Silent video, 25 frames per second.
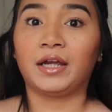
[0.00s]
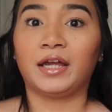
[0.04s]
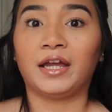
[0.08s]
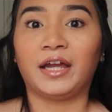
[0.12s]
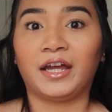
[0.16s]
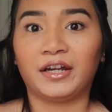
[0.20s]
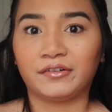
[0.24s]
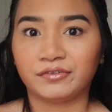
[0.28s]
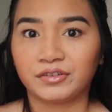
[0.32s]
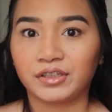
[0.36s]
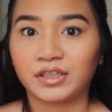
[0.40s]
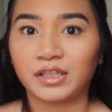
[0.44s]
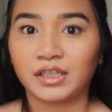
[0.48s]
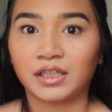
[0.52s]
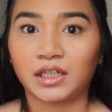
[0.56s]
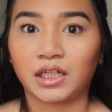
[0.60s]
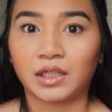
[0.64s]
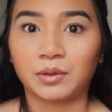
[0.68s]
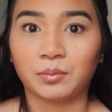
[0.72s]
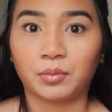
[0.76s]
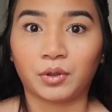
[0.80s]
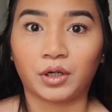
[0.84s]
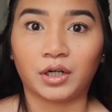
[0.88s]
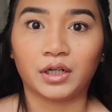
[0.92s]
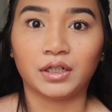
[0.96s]
Everything
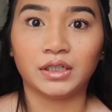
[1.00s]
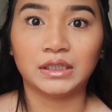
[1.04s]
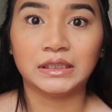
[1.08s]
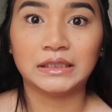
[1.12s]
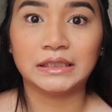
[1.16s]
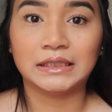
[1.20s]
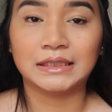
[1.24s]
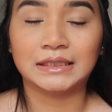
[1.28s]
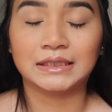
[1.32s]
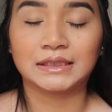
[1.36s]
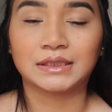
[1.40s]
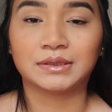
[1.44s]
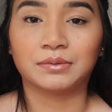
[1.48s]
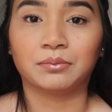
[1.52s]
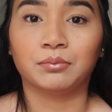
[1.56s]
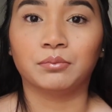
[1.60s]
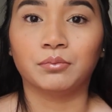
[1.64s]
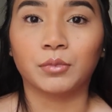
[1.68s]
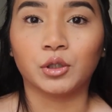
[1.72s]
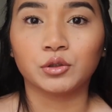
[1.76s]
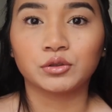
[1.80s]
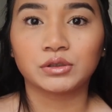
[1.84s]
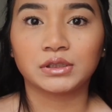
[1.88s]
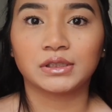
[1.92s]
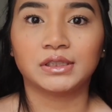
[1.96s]
I bought is
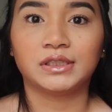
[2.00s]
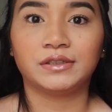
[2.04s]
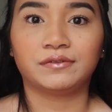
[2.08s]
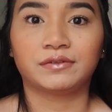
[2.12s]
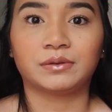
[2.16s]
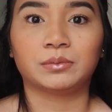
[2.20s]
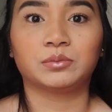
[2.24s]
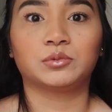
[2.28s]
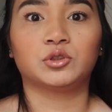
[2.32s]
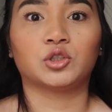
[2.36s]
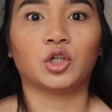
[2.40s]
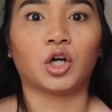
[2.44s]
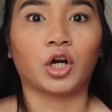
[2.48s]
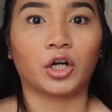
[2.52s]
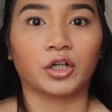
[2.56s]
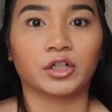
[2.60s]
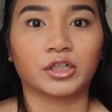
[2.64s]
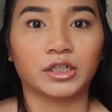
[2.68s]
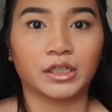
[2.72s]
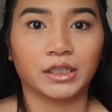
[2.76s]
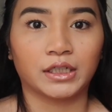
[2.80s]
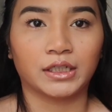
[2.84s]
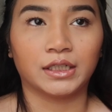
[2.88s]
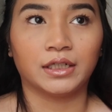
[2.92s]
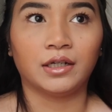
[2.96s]
mostly from
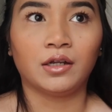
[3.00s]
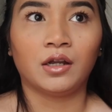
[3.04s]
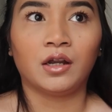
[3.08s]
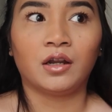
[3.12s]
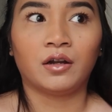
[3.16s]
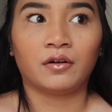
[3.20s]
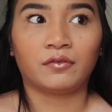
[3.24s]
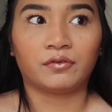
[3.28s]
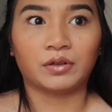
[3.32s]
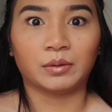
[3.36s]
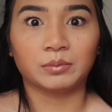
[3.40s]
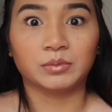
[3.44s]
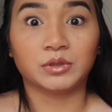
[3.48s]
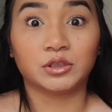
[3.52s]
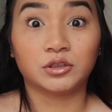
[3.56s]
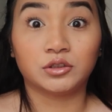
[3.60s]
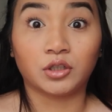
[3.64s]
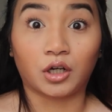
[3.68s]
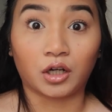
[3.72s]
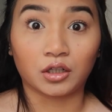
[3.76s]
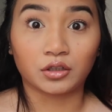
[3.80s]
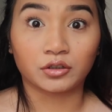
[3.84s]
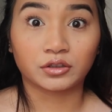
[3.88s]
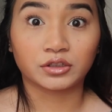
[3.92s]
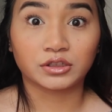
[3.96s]
Target, from the
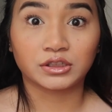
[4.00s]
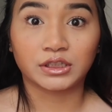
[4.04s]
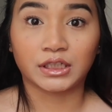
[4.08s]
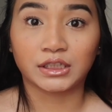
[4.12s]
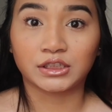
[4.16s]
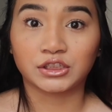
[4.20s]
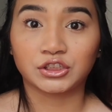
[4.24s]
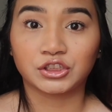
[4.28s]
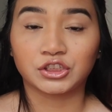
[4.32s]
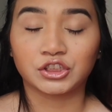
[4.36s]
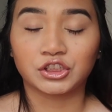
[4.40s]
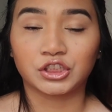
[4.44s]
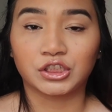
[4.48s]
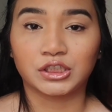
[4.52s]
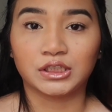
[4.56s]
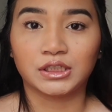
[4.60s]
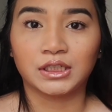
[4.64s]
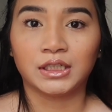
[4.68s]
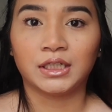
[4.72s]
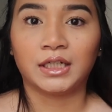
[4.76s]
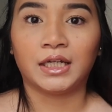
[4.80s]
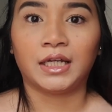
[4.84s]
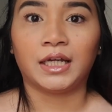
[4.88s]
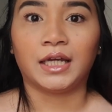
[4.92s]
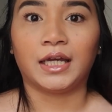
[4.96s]
dollar section,
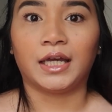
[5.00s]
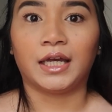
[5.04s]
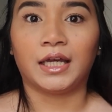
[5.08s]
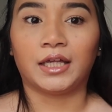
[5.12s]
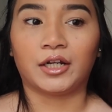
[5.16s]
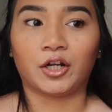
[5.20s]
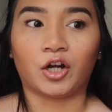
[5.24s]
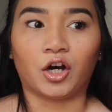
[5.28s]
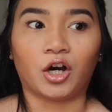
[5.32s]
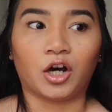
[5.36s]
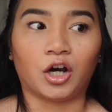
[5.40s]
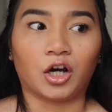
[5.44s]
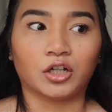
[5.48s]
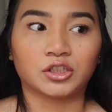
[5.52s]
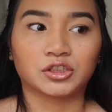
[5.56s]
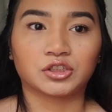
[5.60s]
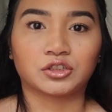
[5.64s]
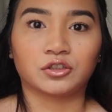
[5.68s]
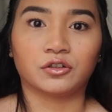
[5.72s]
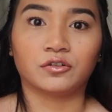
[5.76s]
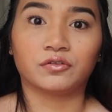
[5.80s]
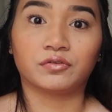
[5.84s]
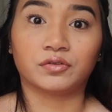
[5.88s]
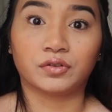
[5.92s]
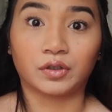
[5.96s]
and
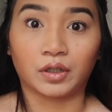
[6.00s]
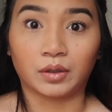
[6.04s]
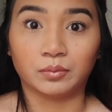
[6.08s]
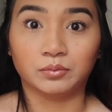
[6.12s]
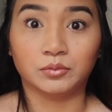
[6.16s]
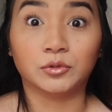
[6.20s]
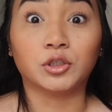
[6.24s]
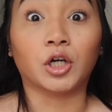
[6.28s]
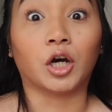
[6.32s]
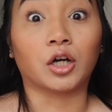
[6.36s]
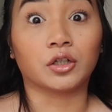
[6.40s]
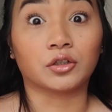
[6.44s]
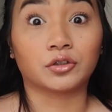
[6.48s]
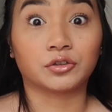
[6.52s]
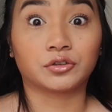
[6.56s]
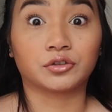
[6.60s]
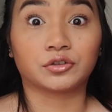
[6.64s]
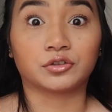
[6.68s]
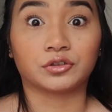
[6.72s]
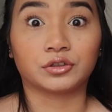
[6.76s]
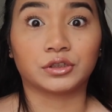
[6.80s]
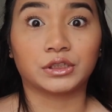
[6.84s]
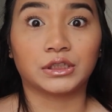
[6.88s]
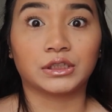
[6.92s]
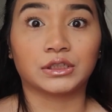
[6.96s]
also from Dollar
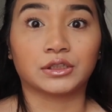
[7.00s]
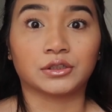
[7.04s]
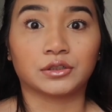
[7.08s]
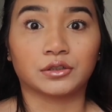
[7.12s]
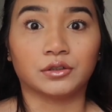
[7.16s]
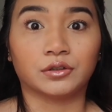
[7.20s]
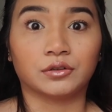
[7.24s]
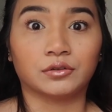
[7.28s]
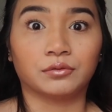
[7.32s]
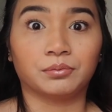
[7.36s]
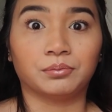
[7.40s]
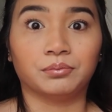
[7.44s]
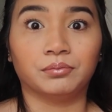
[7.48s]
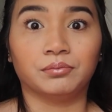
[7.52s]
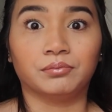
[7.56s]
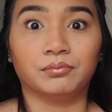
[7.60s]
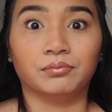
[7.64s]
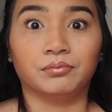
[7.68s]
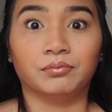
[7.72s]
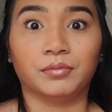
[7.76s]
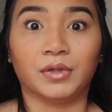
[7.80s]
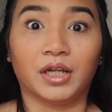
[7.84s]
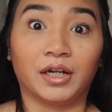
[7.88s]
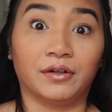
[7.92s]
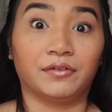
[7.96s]
Tree. So
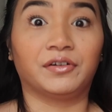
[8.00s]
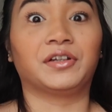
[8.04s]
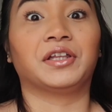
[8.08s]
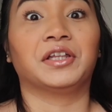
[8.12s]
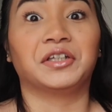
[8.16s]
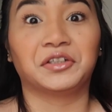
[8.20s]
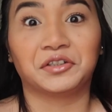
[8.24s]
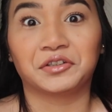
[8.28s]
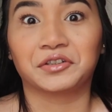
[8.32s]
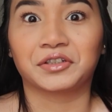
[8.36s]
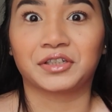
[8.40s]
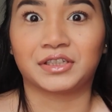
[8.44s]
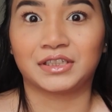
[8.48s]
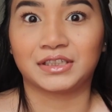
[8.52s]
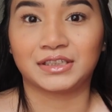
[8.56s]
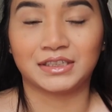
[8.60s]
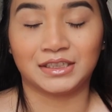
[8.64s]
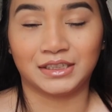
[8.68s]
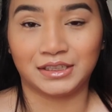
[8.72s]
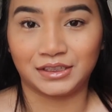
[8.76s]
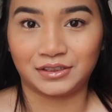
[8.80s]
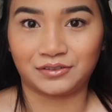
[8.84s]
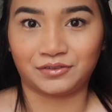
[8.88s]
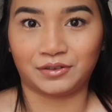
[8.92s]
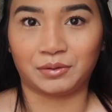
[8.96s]
everything you're going to
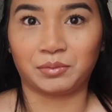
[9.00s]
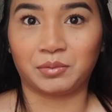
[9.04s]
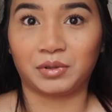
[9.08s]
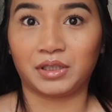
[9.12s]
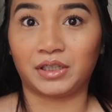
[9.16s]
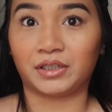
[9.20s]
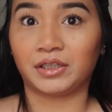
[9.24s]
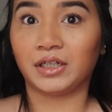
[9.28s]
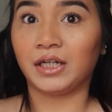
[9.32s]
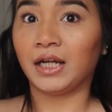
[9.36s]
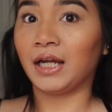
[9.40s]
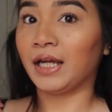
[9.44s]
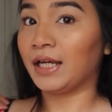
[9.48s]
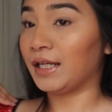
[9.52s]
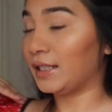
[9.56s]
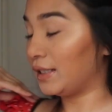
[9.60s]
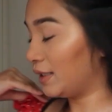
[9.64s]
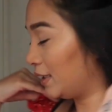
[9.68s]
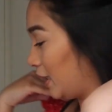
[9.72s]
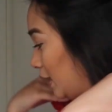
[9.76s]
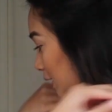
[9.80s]
see is from there. Mama,